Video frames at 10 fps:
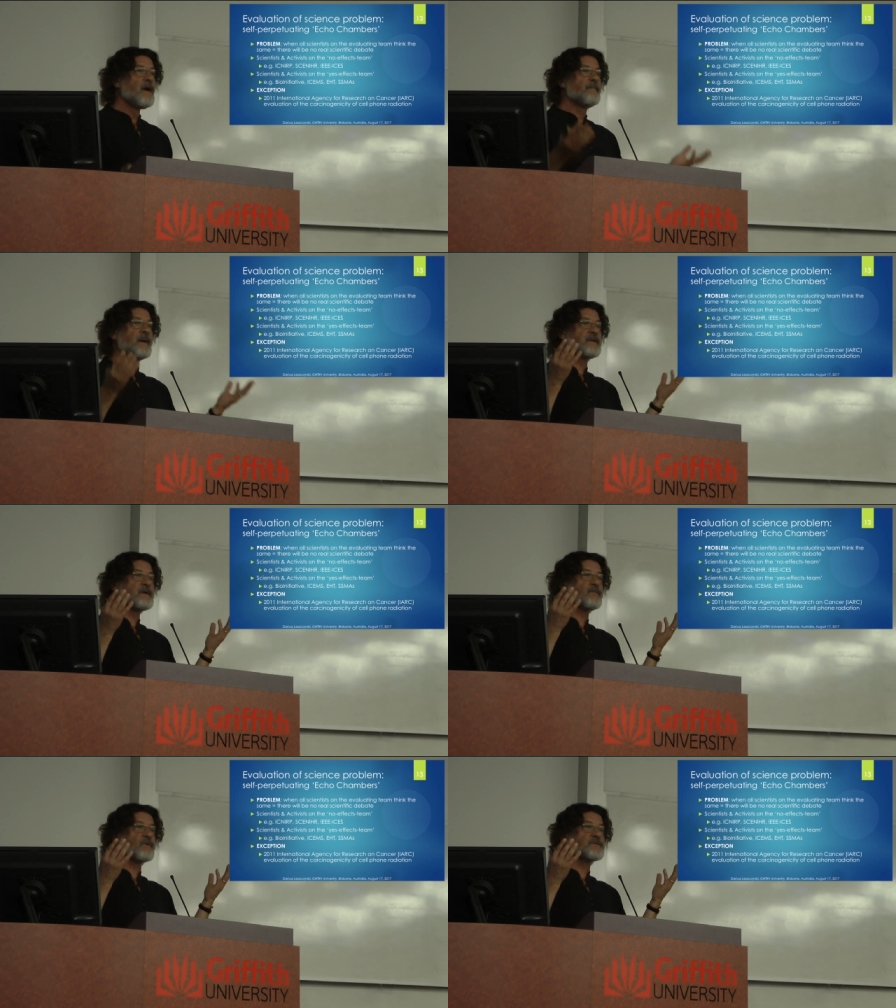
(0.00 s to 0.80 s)
but it
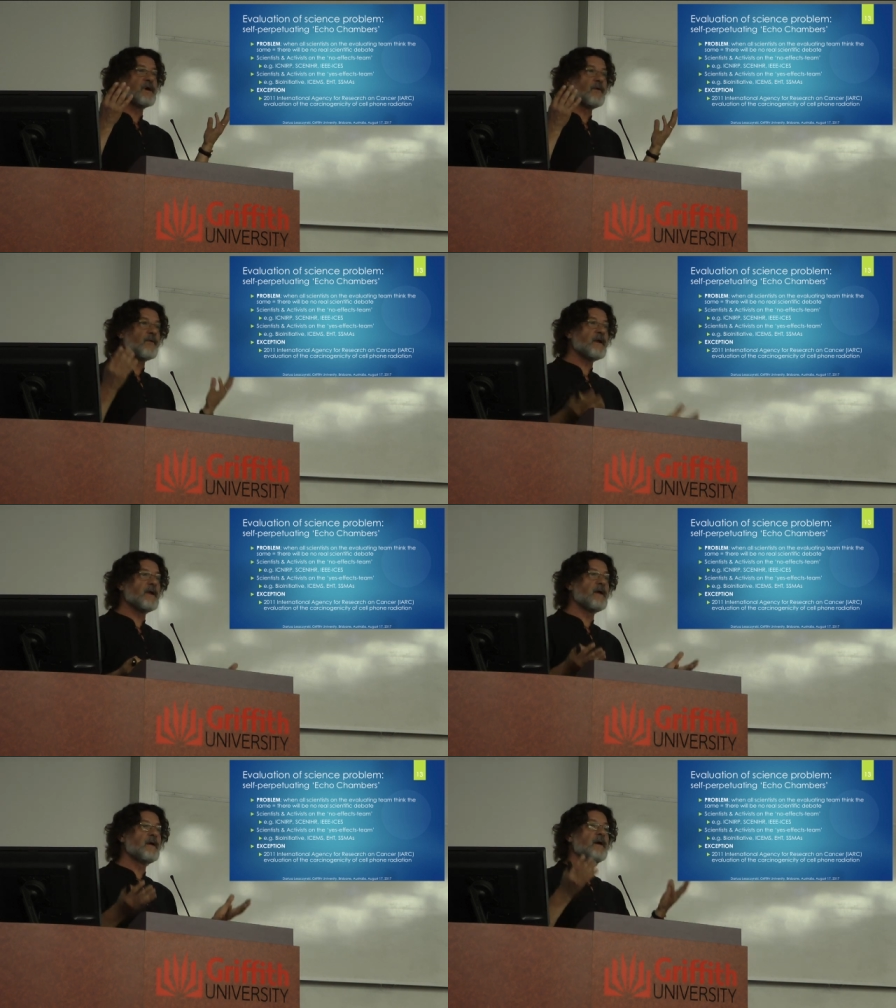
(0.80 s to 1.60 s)
was
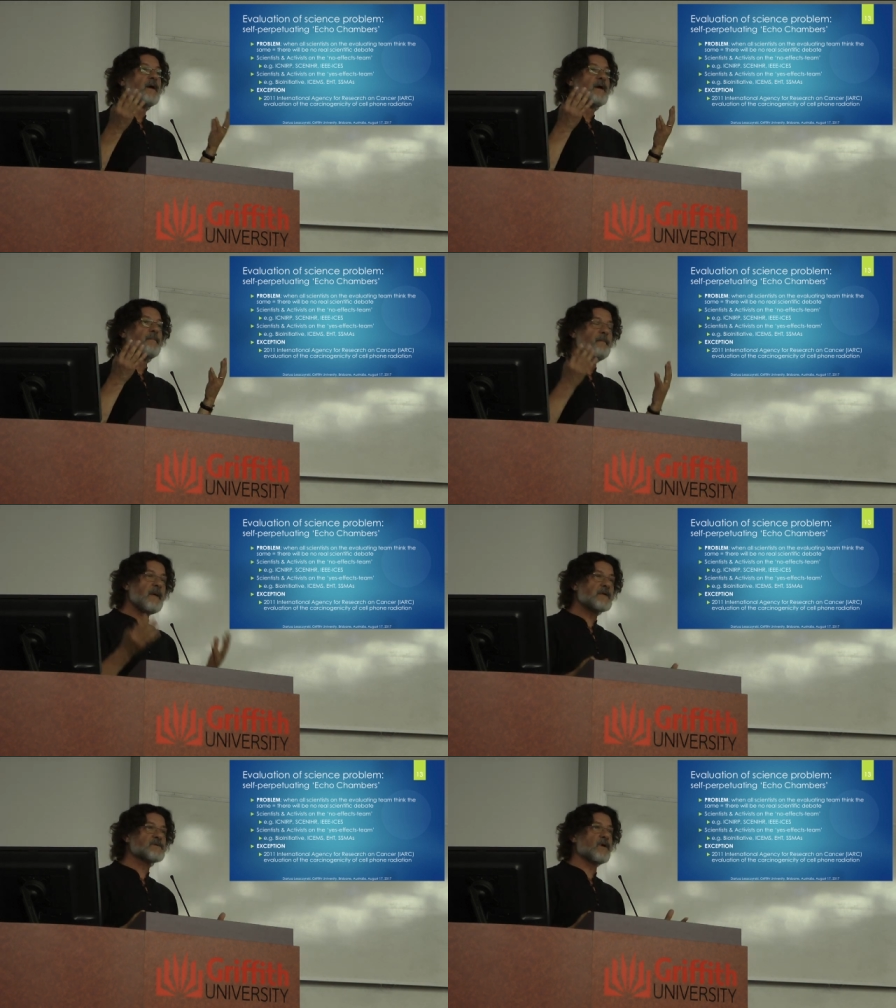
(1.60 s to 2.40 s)
really
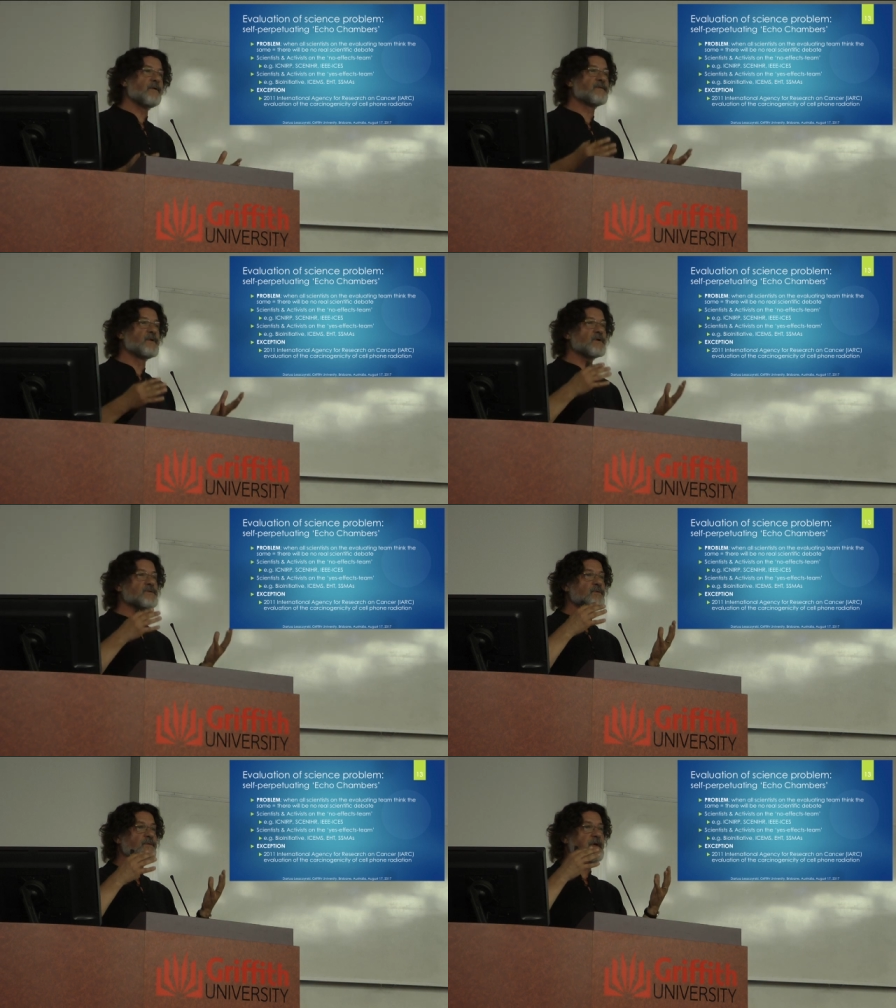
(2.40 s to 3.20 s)
mix of those
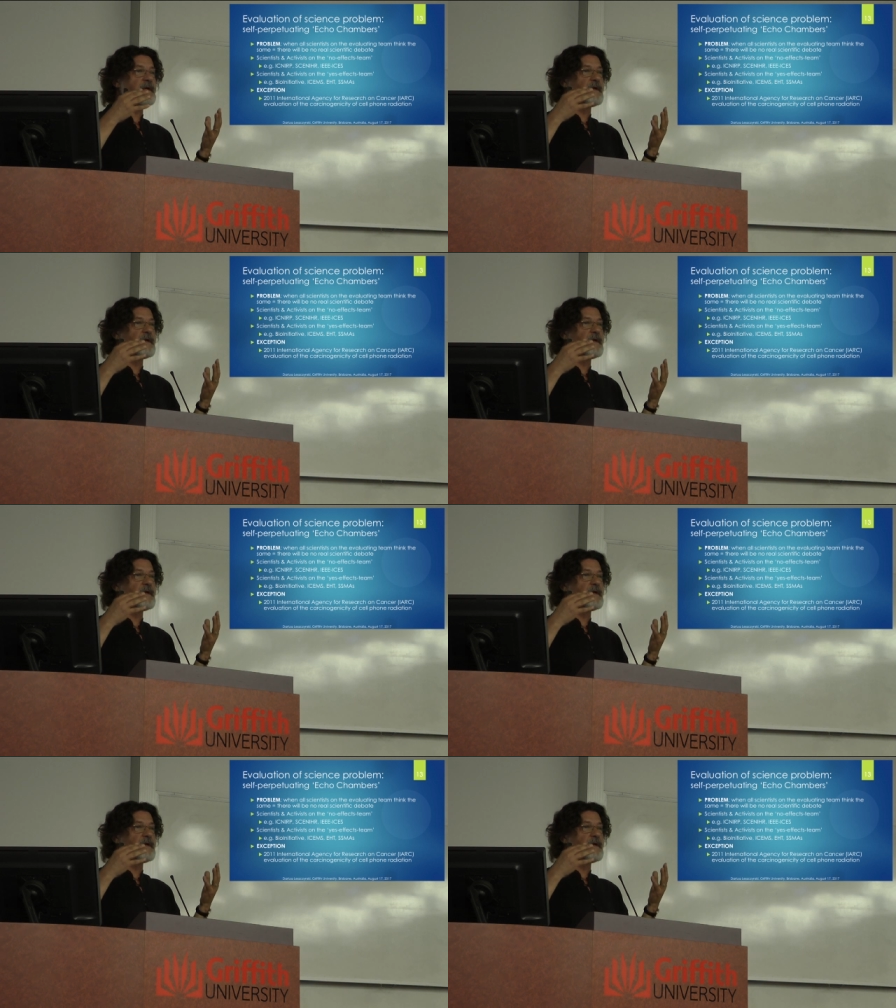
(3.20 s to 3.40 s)
who think,